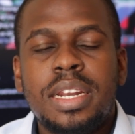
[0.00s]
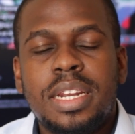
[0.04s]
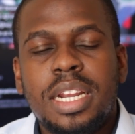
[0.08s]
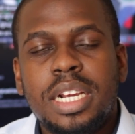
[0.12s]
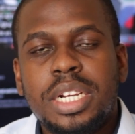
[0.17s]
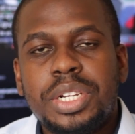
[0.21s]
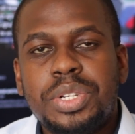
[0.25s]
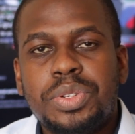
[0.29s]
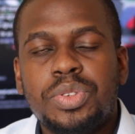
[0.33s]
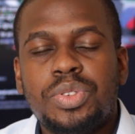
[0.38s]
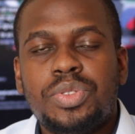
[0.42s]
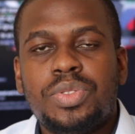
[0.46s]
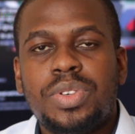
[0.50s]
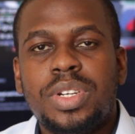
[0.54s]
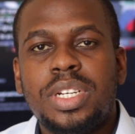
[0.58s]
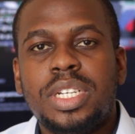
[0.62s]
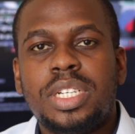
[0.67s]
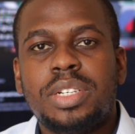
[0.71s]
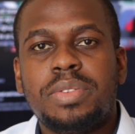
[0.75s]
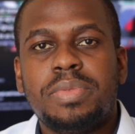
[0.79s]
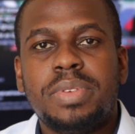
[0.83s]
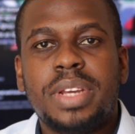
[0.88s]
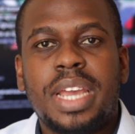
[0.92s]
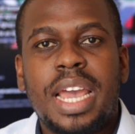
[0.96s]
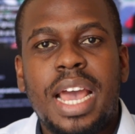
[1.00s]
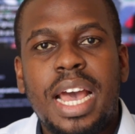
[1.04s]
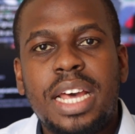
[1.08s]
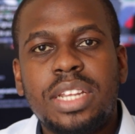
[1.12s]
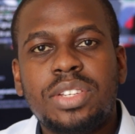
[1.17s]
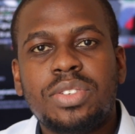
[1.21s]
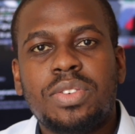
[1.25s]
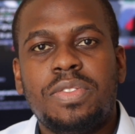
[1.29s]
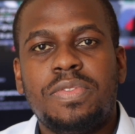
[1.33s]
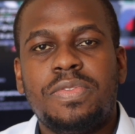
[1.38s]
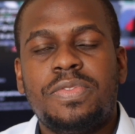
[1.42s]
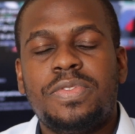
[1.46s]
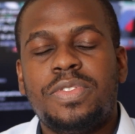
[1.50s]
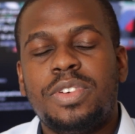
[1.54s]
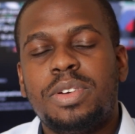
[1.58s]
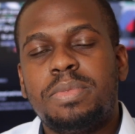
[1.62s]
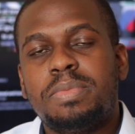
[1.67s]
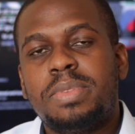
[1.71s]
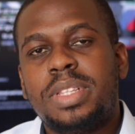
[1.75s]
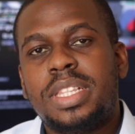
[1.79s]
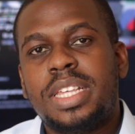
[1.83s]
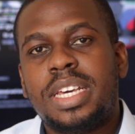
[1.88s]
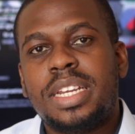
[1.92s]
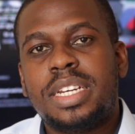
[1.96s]
National Treasury has
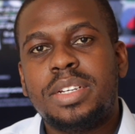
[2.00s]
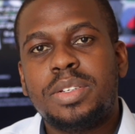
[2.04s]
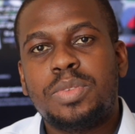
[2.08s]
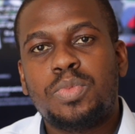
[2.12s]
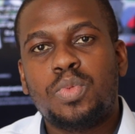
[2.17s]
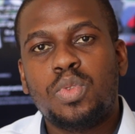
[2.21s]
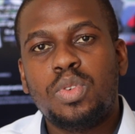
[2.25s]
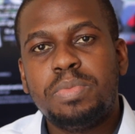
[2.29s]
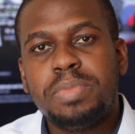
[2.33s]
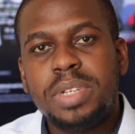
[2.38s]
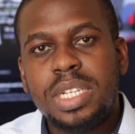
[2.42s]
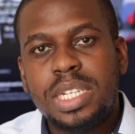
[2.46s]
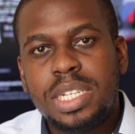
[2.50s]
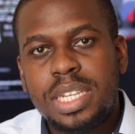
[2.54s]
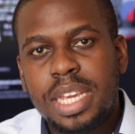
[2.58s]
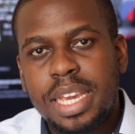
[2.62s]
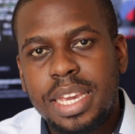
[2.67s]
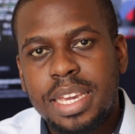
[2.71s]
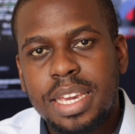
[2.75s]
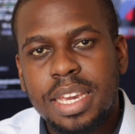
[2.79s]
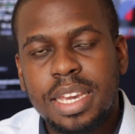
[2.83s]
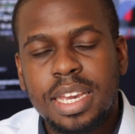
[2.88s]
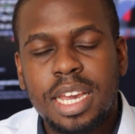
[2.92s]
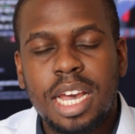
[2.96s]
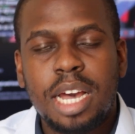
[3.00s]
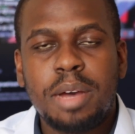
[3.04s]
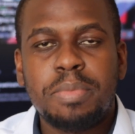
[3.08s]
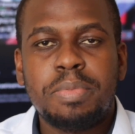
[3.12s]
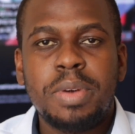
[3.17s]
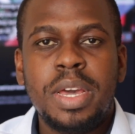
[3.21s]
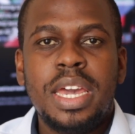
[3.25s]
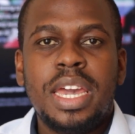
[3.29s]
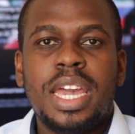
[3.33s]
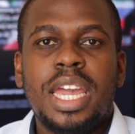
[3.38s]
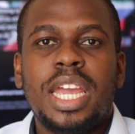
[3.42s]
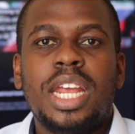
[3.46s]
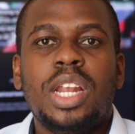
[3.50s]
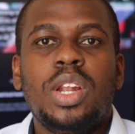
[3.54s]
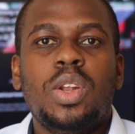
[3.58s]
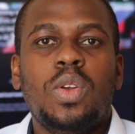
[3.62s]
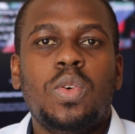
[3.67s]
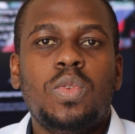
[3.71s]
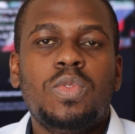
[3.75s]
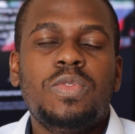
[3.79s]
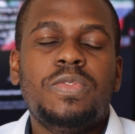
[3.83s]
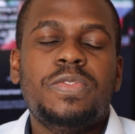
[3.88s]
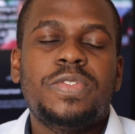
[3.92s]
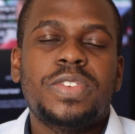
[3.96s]
confirmed that it will be taking up a
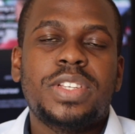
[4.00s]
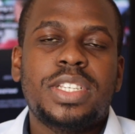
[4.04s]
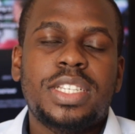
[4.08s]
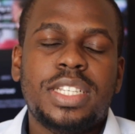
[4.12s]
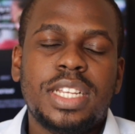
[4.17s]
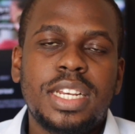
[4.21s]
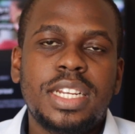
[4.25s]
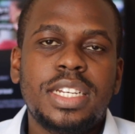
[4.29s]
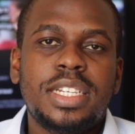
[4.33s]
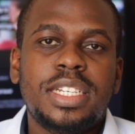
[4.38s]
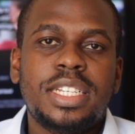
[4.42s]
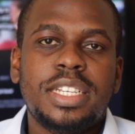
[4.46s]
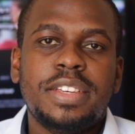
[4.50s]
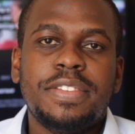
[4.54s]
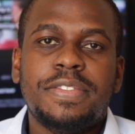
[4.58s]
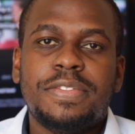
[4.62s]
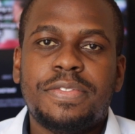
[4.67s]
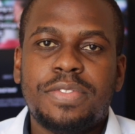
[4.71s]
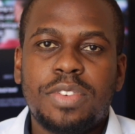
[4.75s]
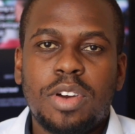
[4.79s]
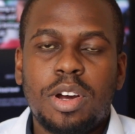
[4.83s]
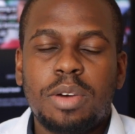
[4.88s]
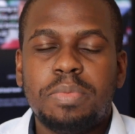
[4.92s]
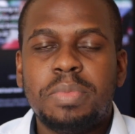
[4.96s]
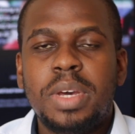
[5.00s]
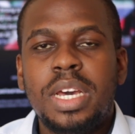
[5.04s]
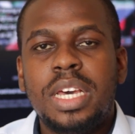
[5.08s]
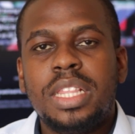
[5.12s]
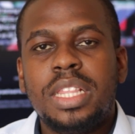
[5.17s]
loan facility from